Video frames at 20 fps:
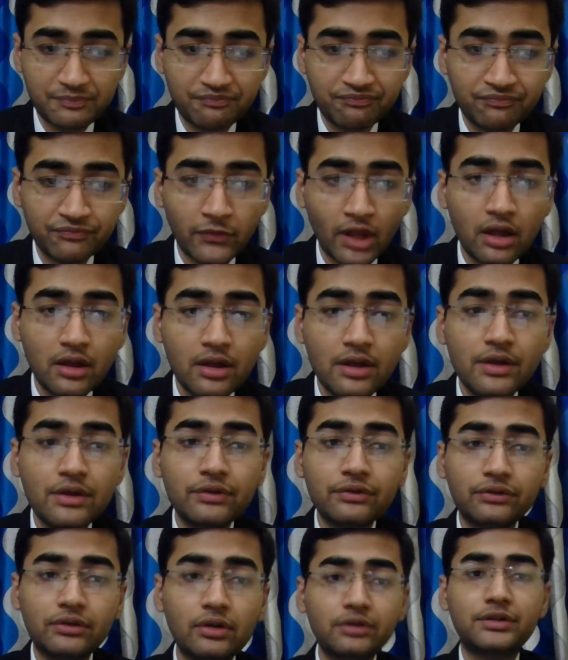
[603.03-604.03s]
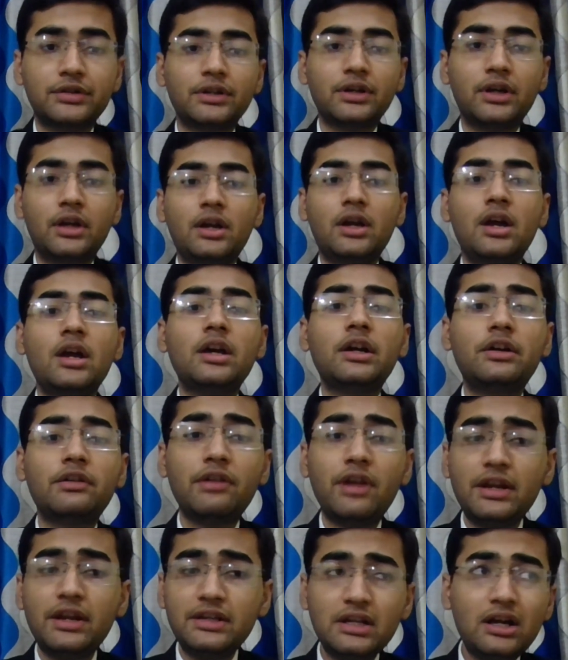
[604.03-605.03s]
Third, creating
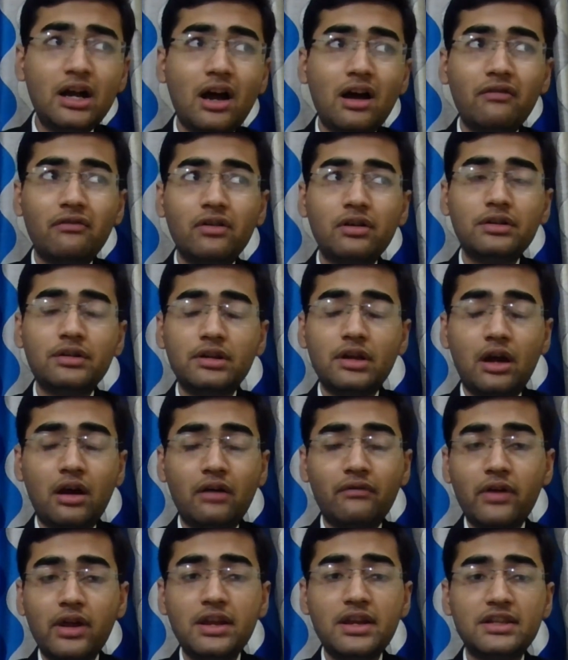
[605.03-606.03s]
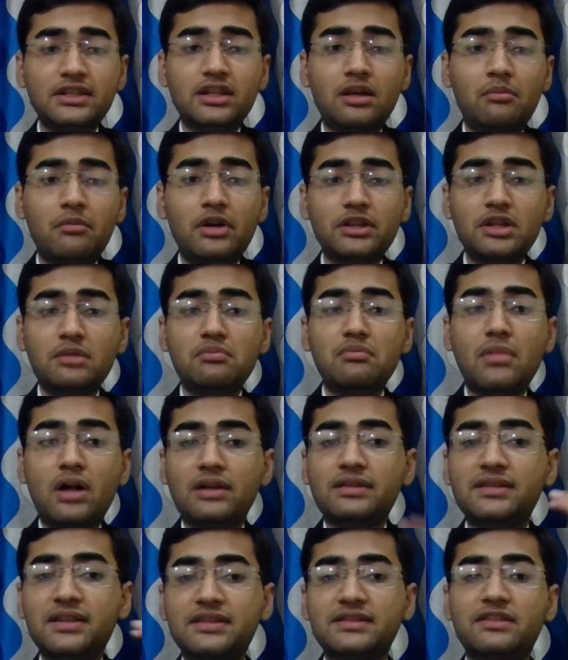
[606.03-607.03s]
awareness among the masses
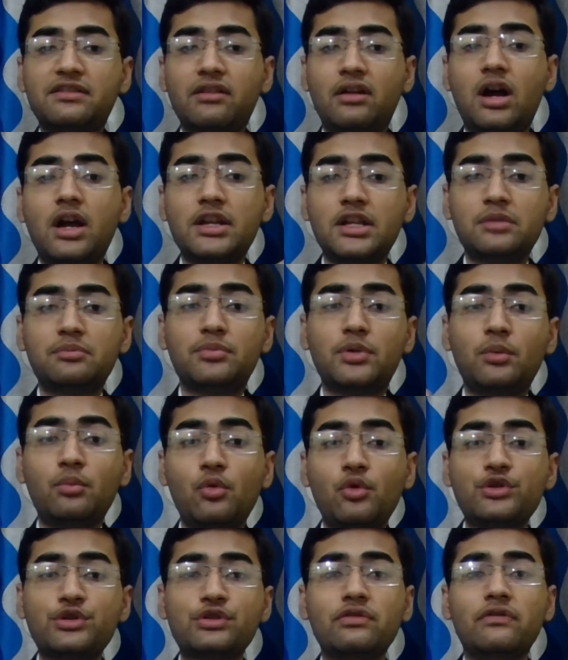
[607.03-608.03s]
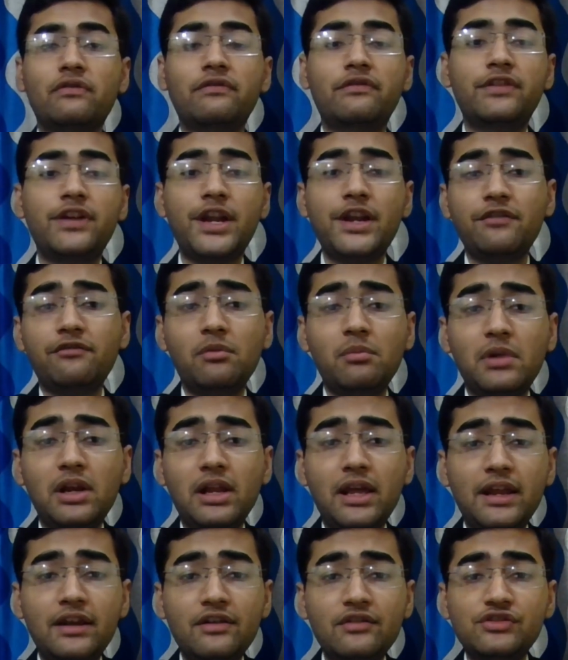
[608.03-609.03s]
regarding promotion of renewable energy and
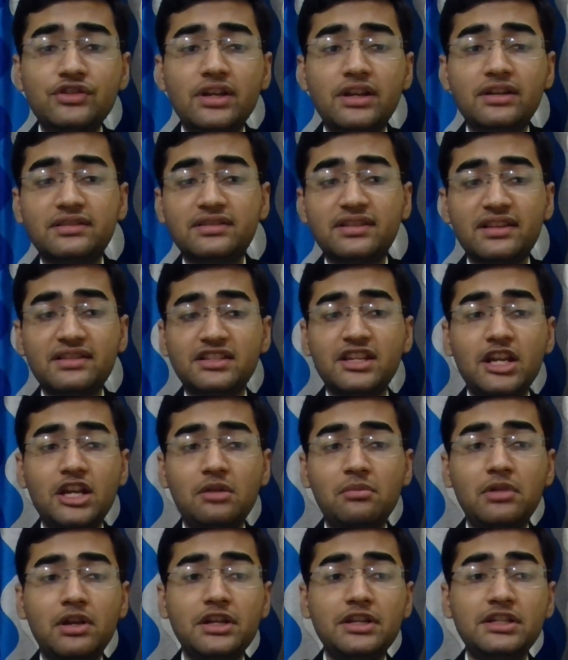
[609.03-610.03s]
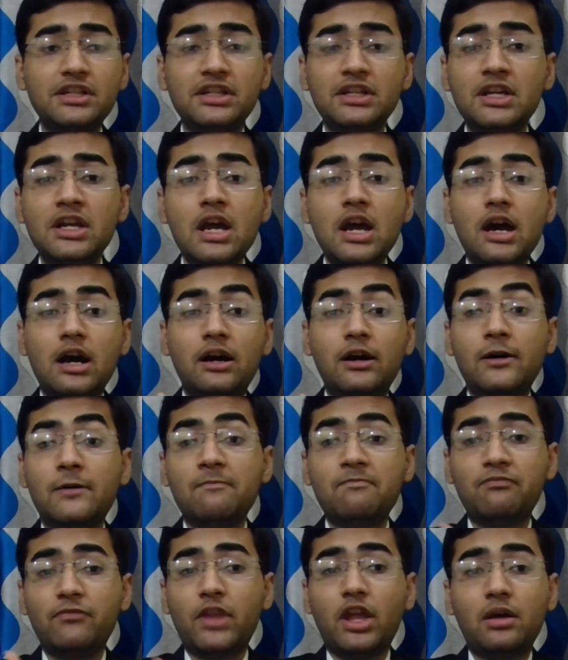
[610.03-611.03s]
sustainability
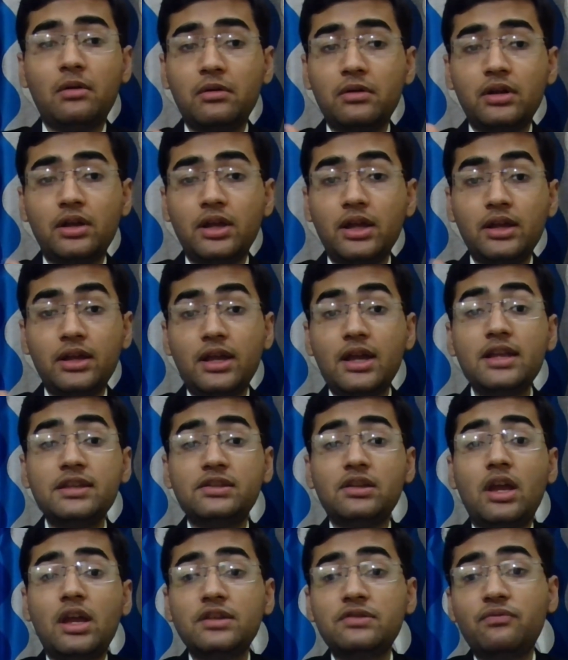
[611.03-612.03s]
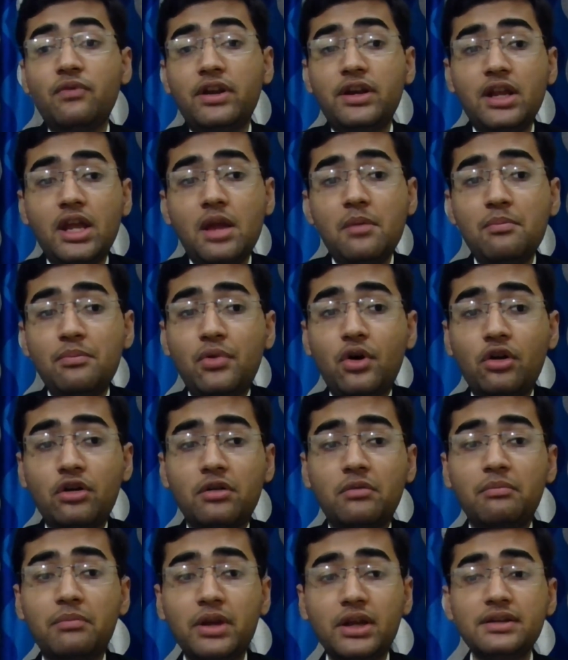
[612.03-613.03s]
is very important because
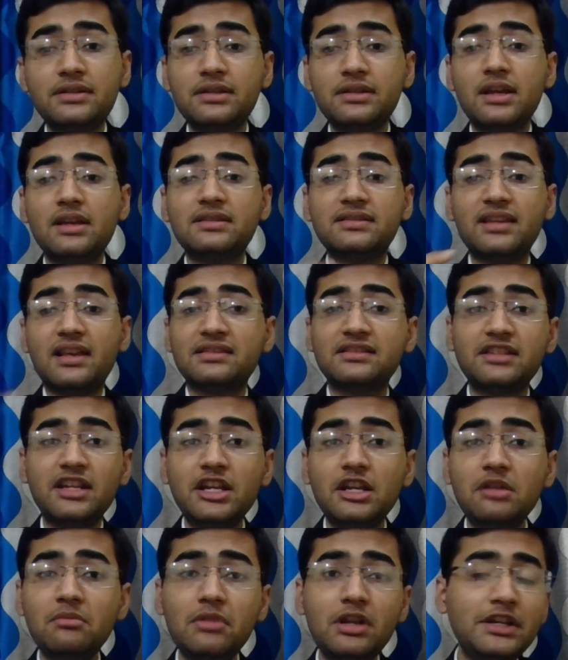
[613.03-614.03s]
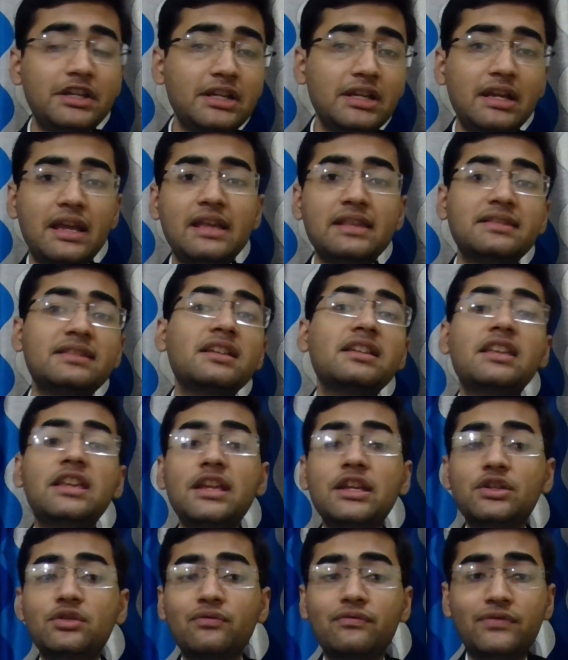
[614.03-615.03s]
sustainability is the key to
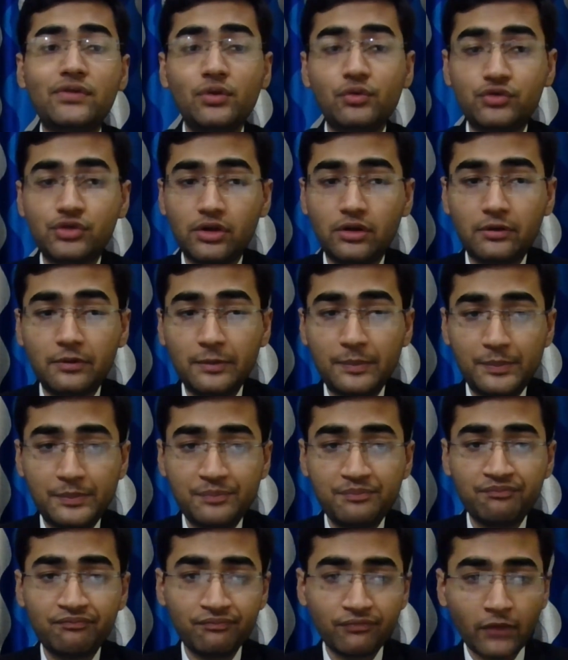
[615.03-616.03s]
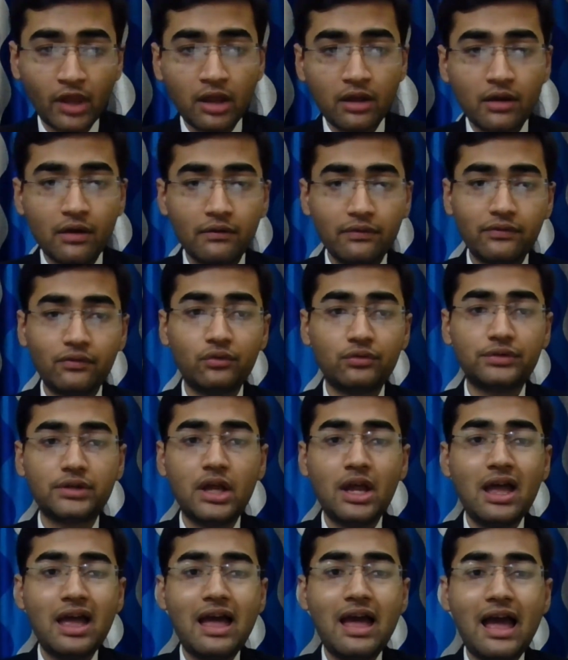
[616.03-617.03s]
future. Fourth, as
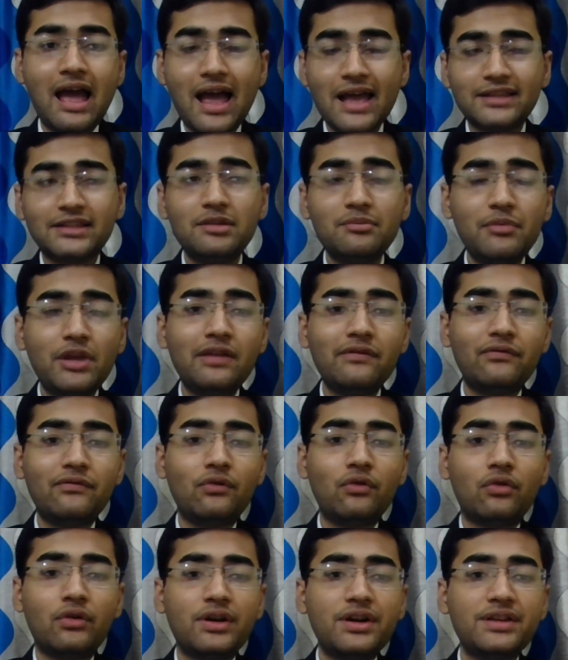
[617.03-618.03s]
the main focus is